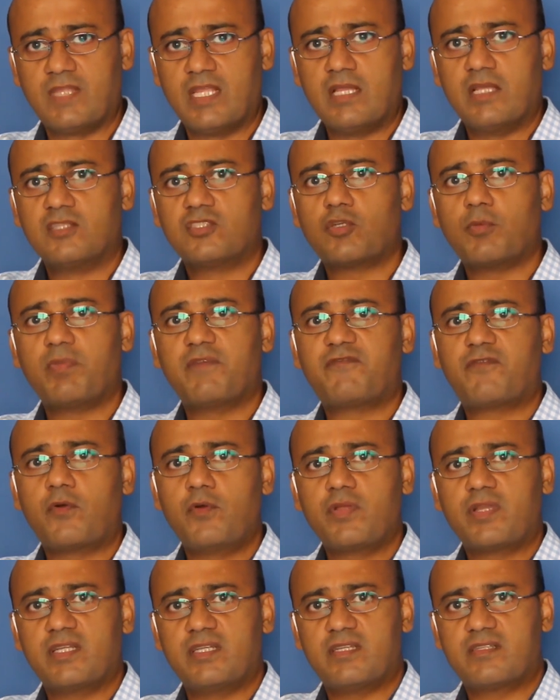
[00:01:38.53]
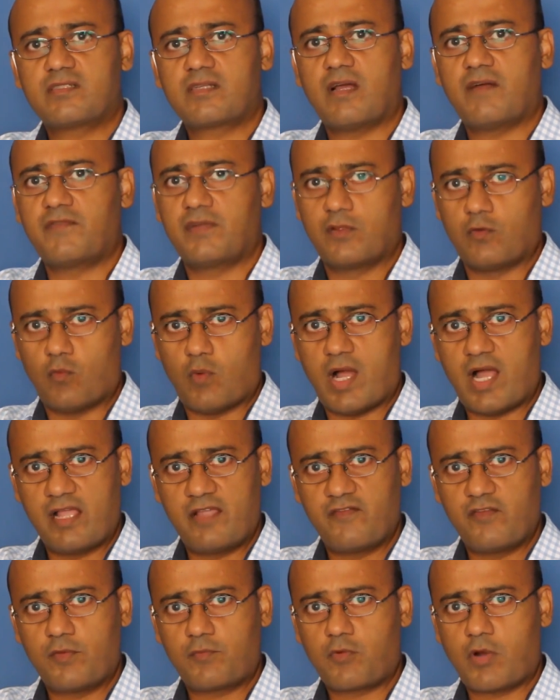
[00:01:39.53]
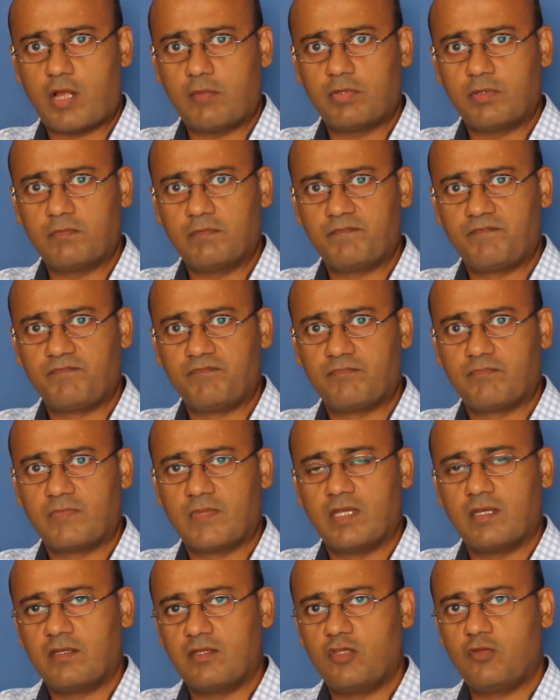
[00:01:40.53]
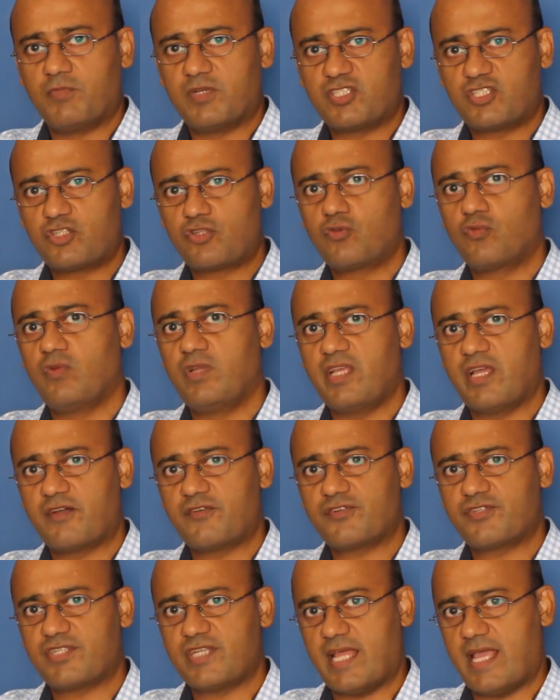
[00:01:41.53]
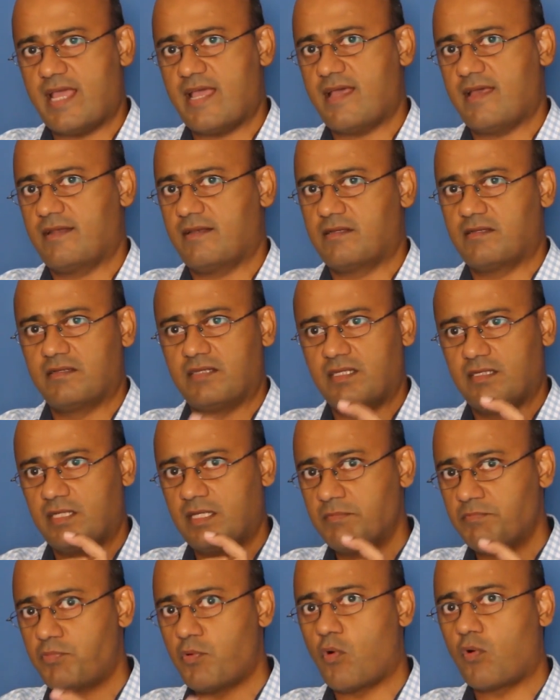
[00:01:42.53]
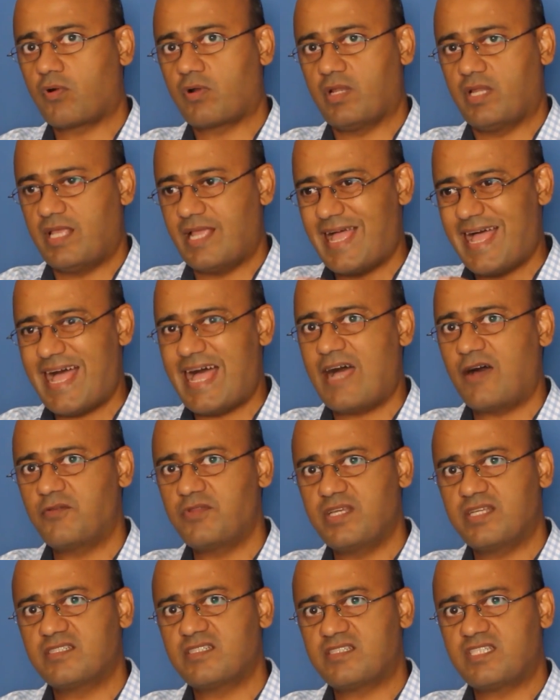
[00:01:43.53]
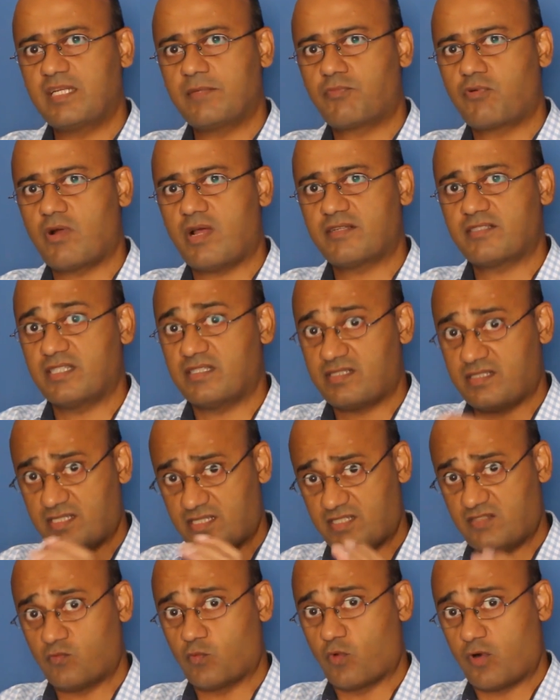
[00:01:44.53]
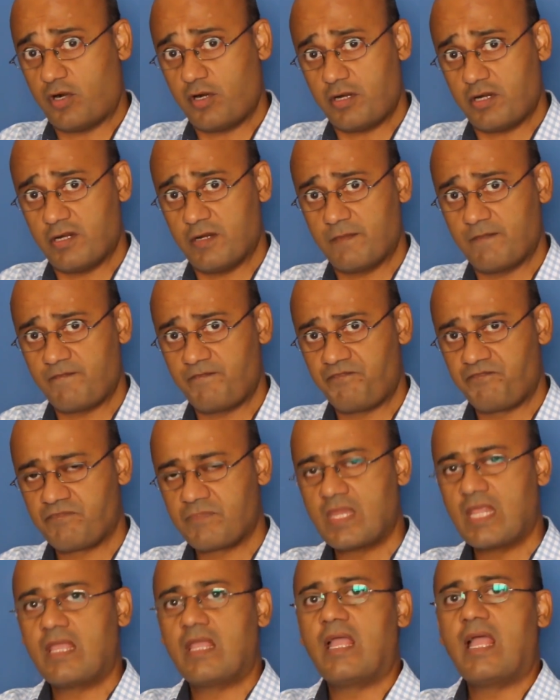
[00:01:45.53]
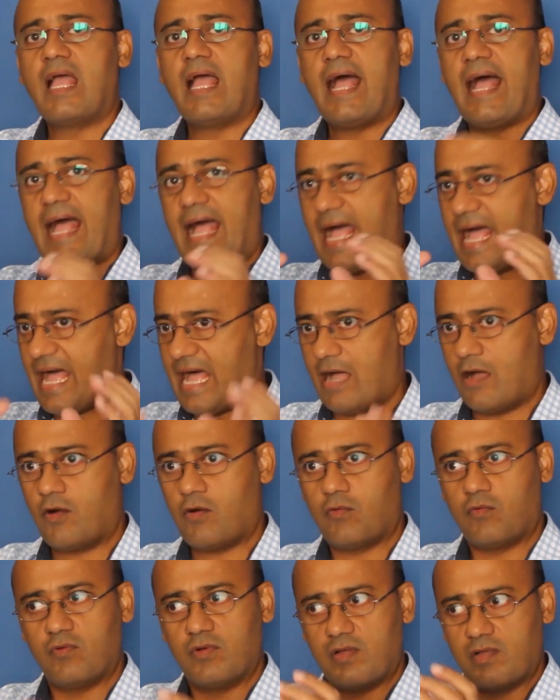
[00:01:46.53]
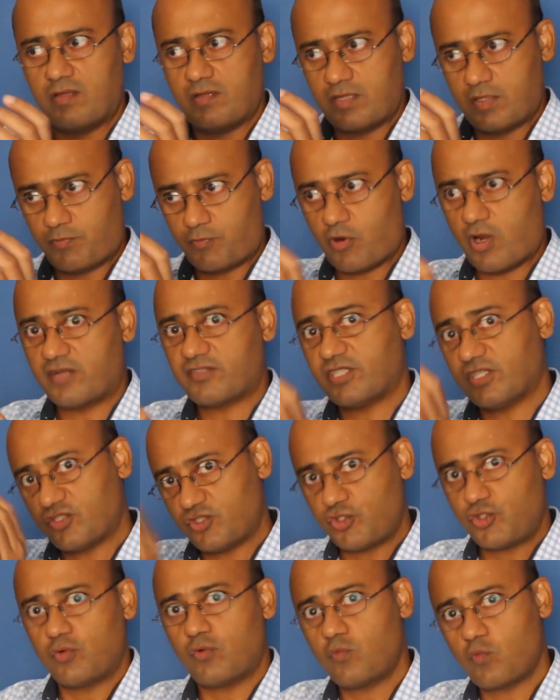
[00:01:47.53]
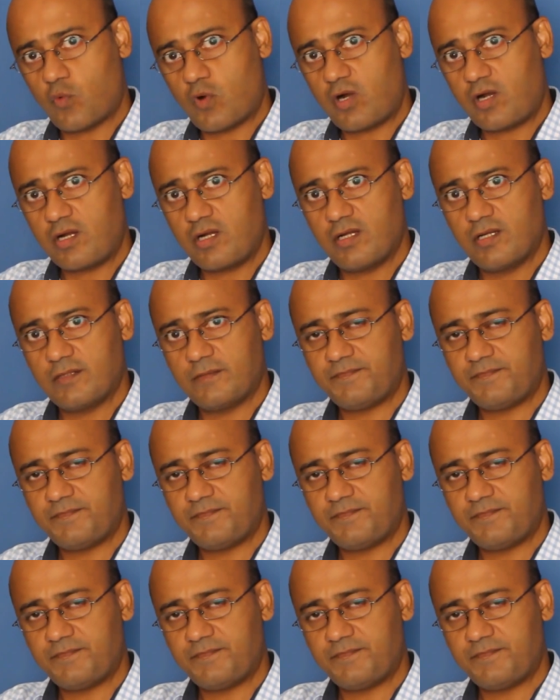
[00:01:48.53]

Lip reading: So before you can discover the why of your problem, you must truly understand, importantly, how the existing processes work, how the process should work,